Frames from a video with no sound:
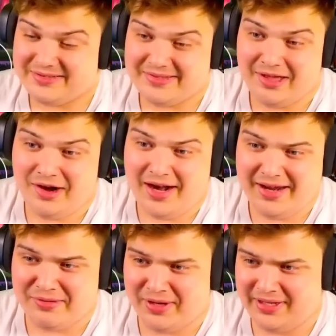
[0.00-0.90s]
All
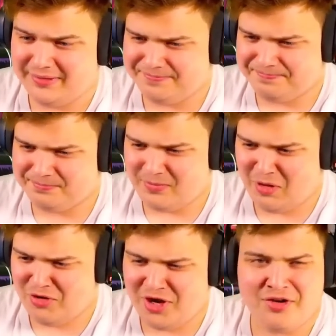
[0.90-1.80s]
right, well,
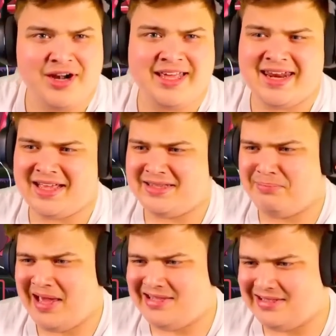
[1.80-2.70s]
we're already getting
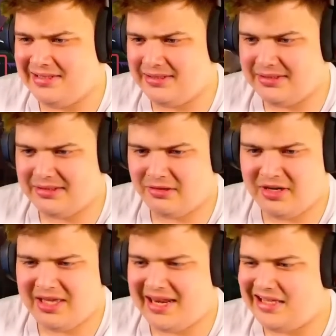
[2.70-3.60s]
baited, already
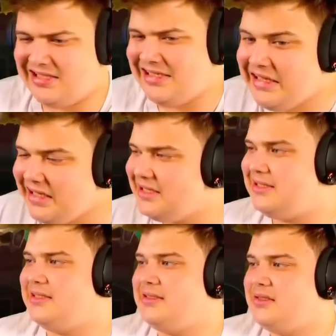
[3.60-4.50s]
getting teased.
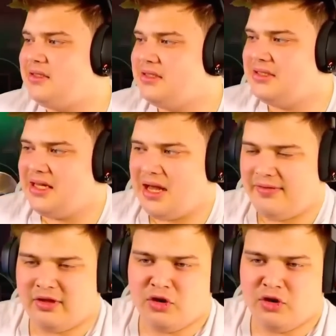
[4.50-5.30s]
The good